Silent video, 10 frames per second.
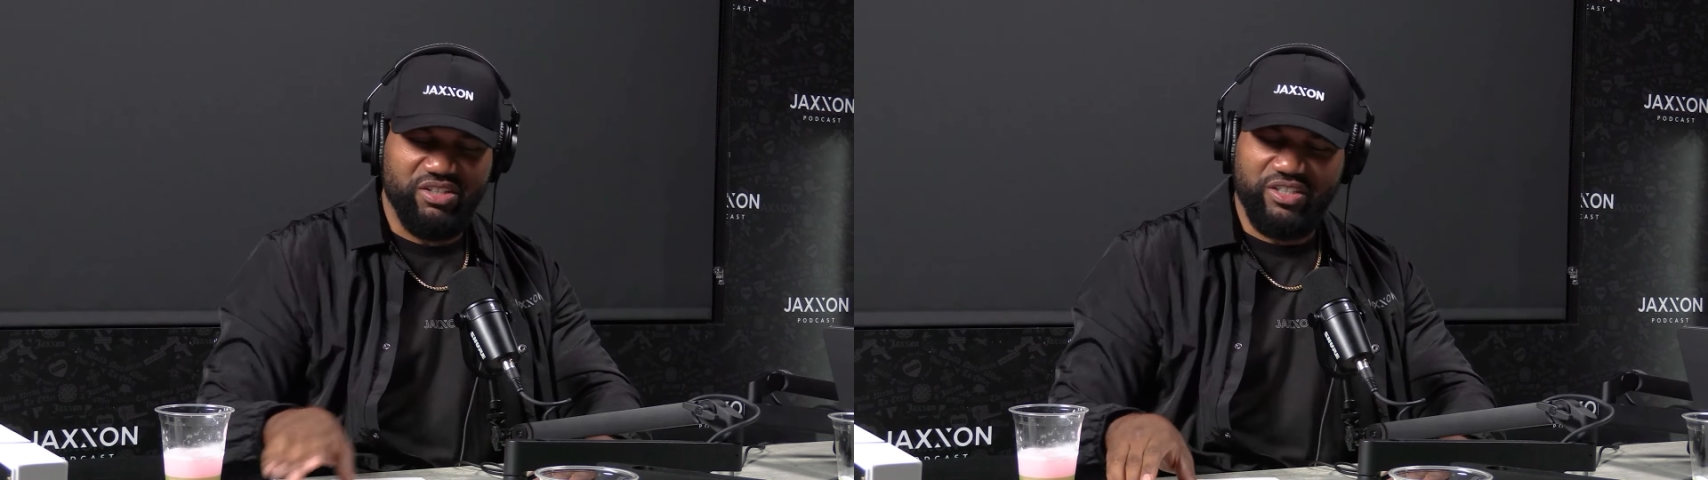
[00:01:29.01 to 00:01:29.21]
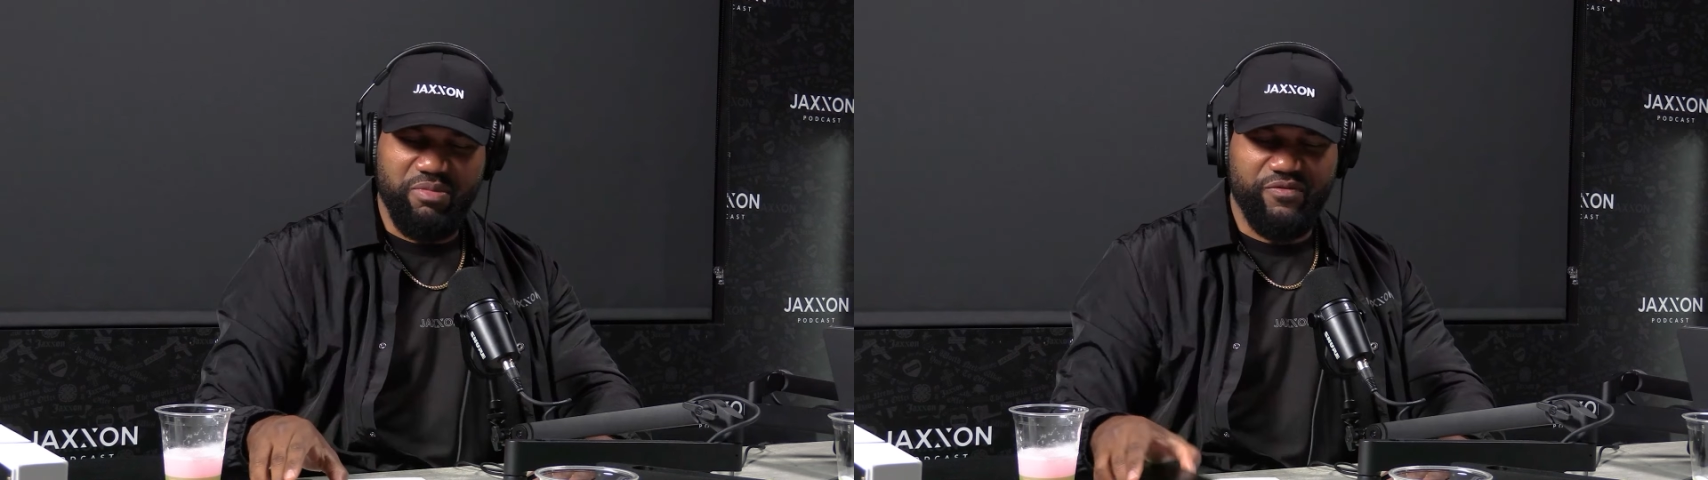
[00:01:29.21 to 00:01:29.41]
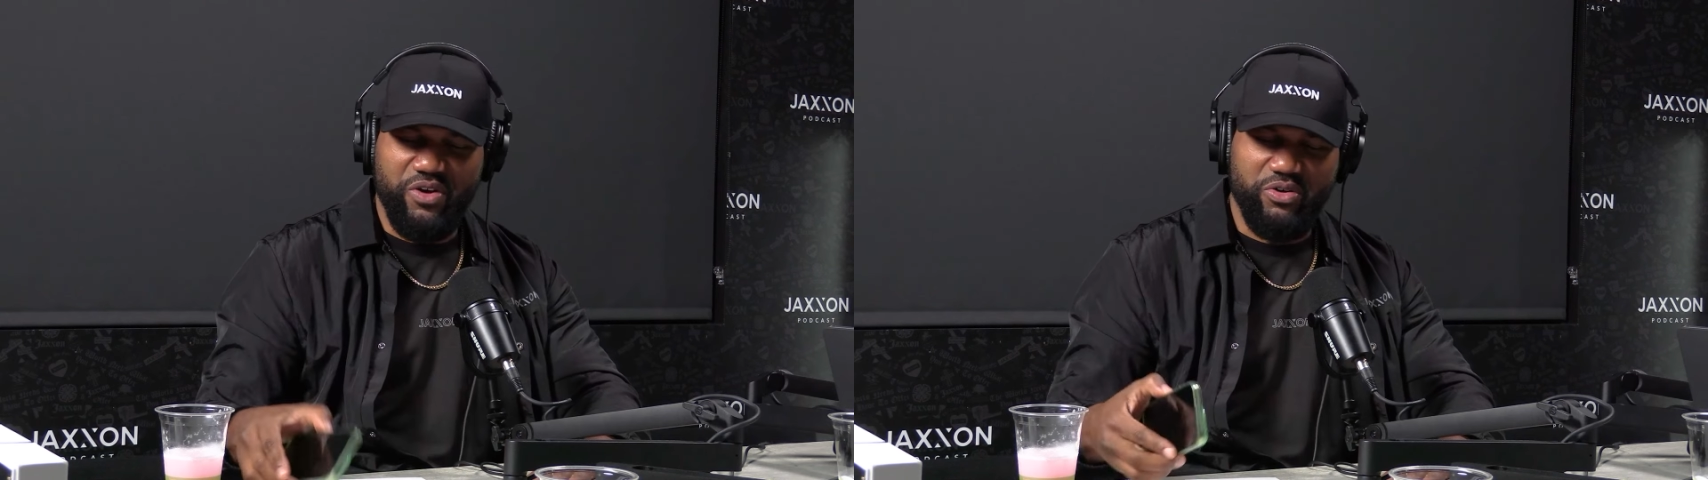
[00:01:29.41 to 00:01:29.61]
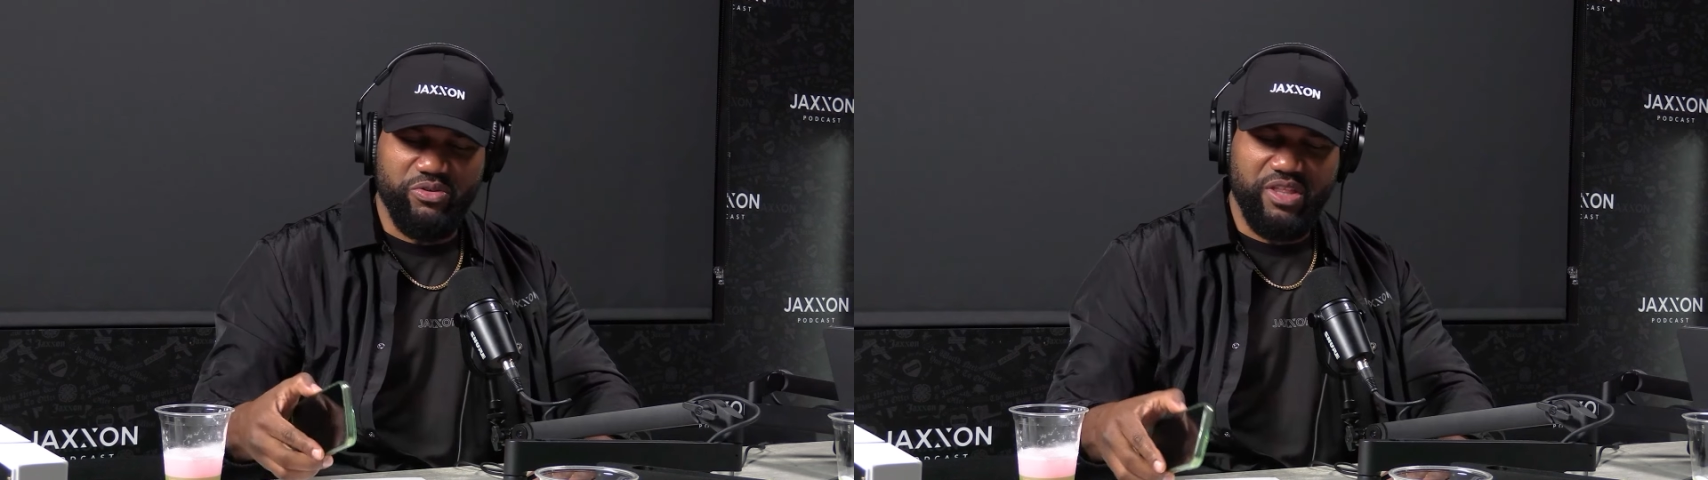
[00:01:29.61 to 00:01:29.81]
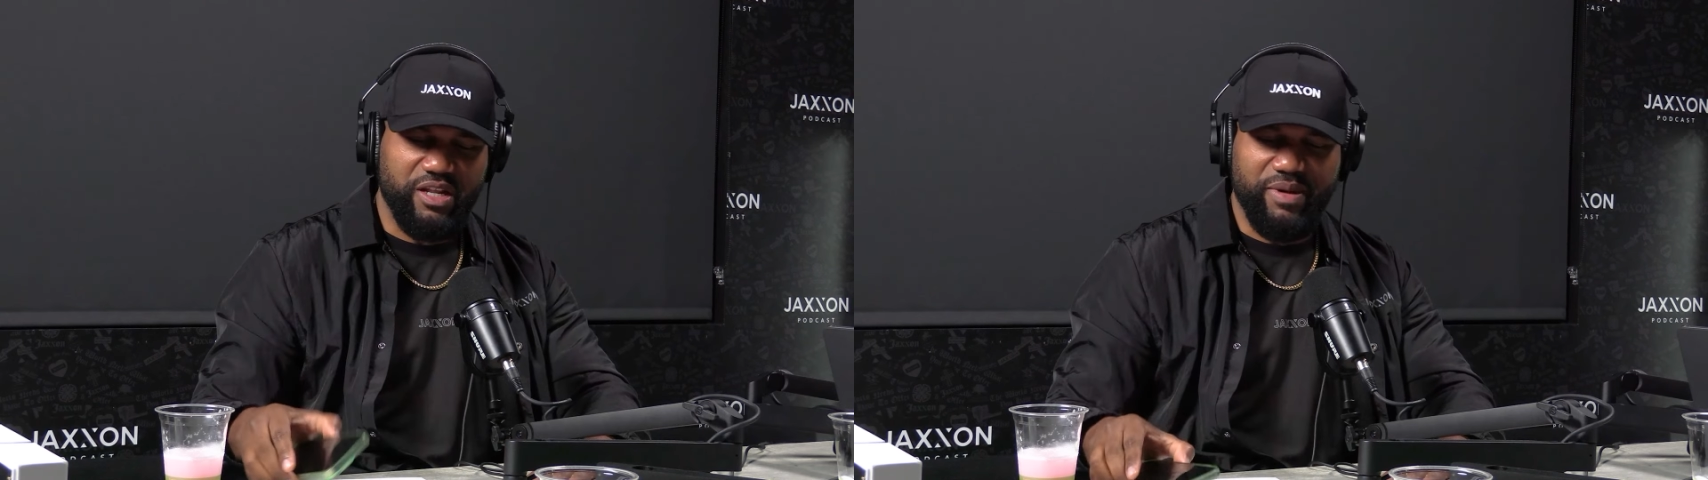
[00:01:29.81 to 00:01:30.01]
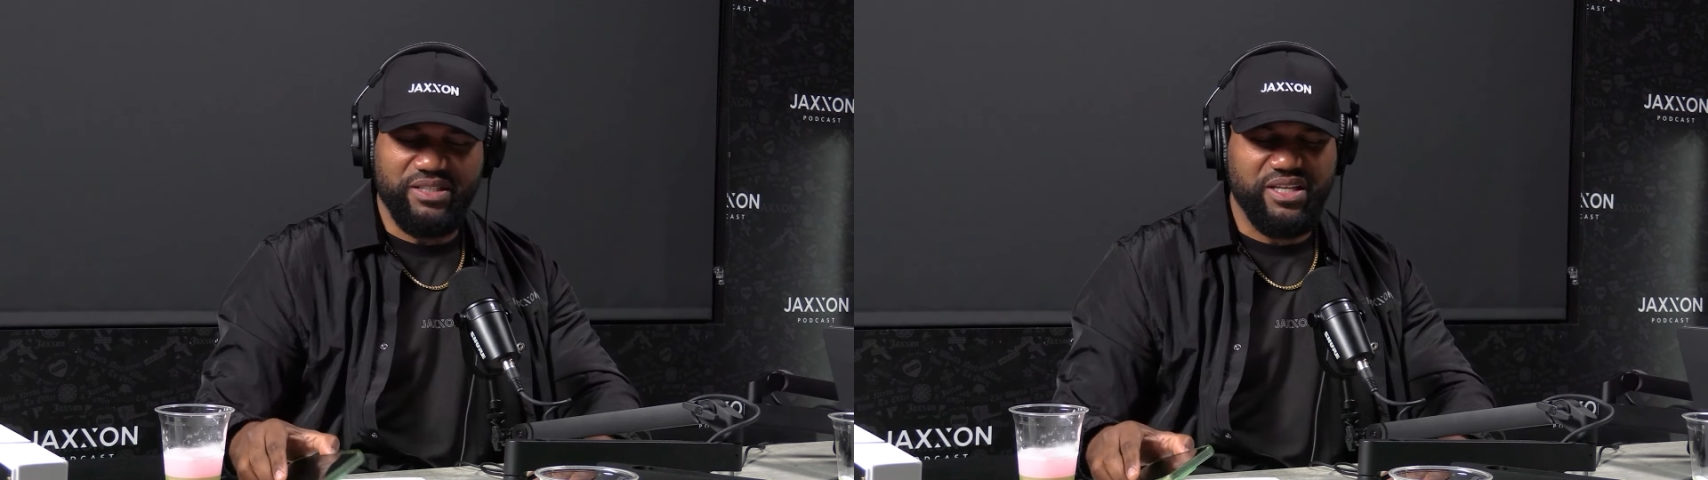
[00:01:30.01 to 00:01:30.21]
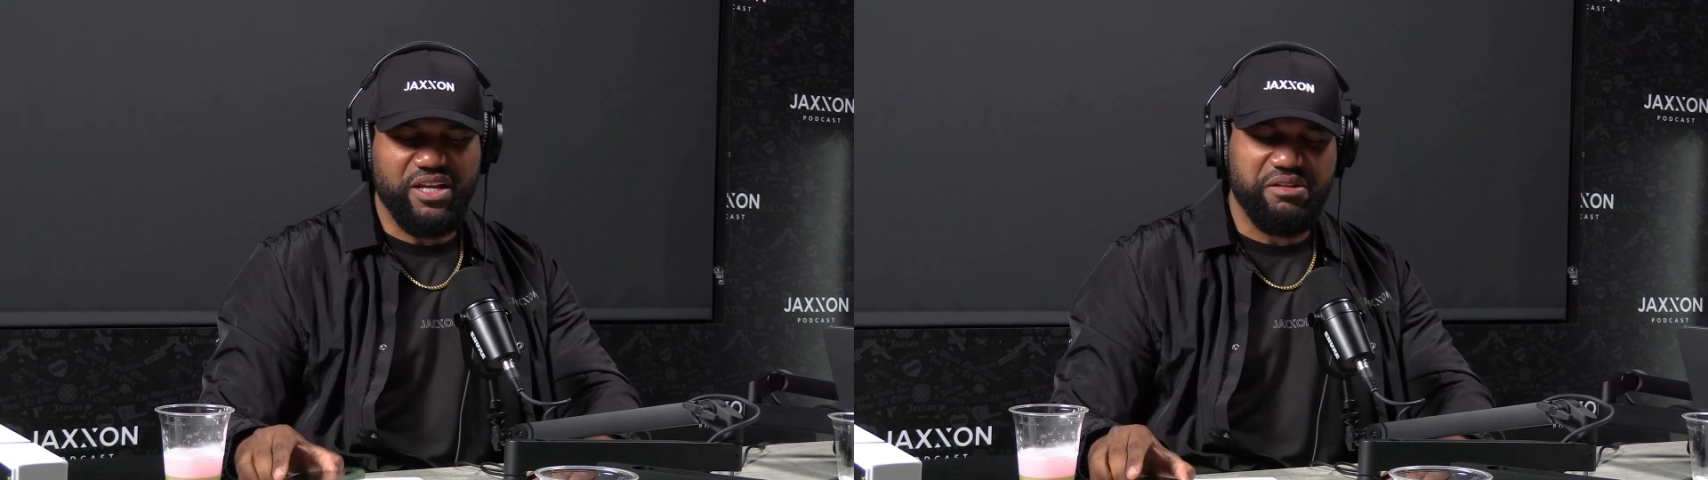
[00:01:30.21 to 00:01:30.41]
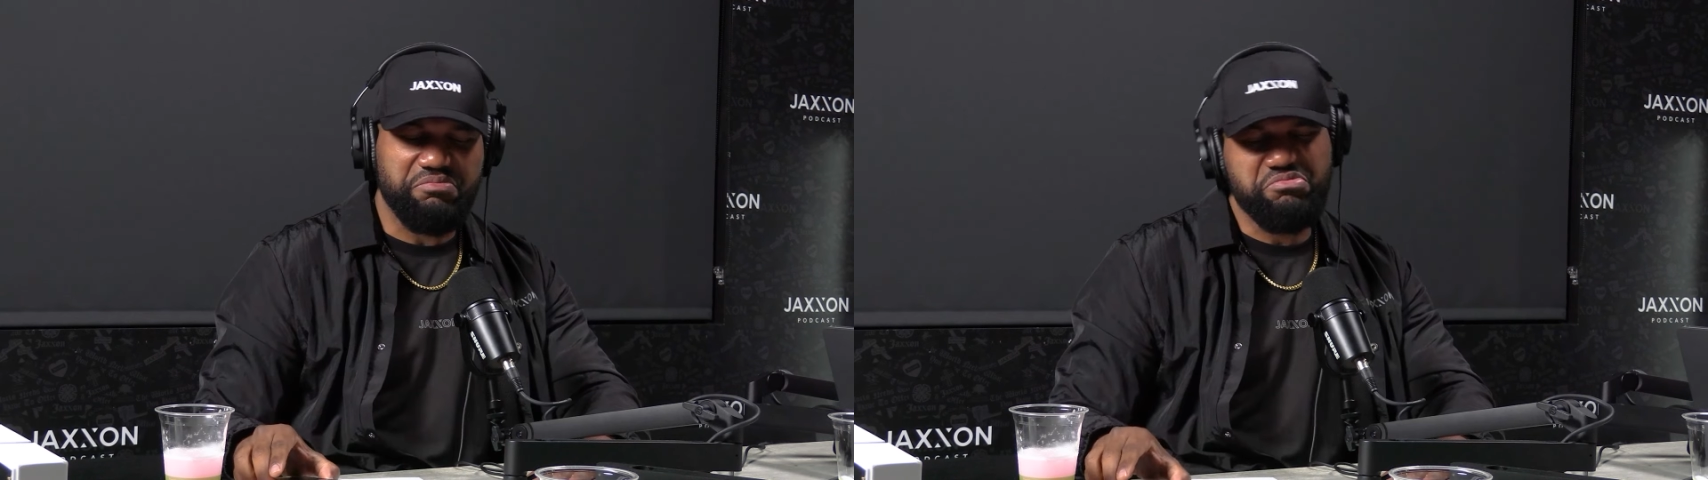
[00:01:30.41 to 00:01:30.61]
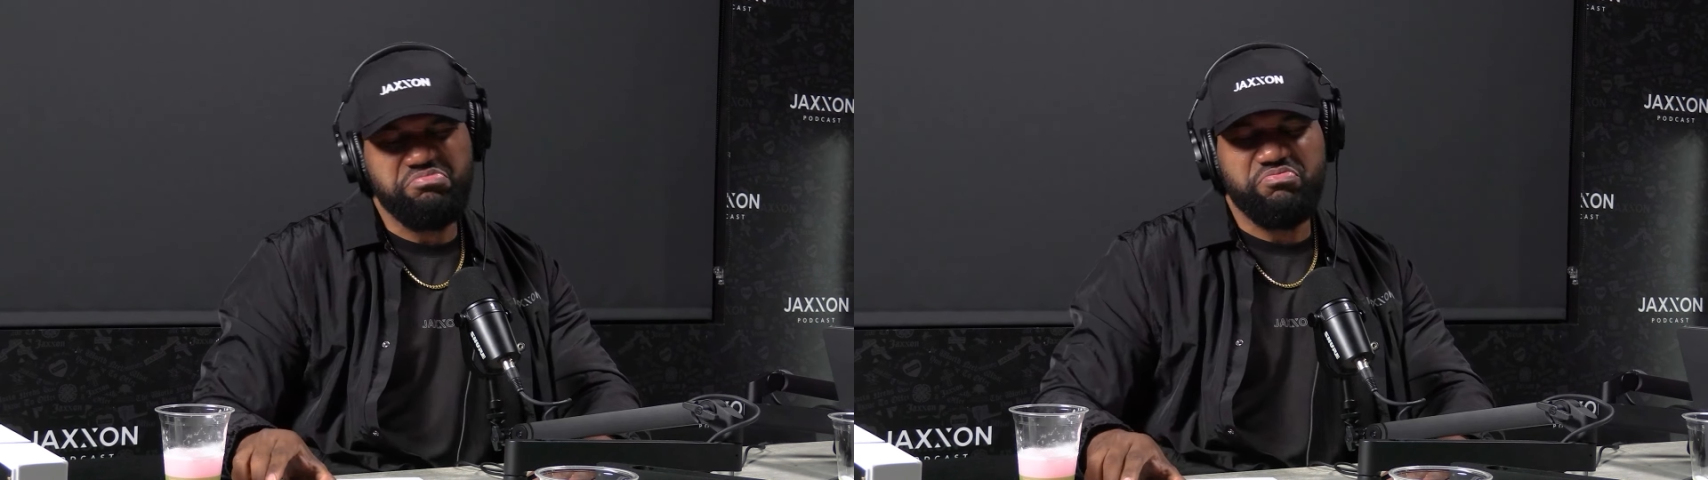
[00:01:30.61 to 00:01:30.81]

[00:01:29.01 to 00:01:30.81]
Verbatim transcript: looked at my phone, thinking about taking it,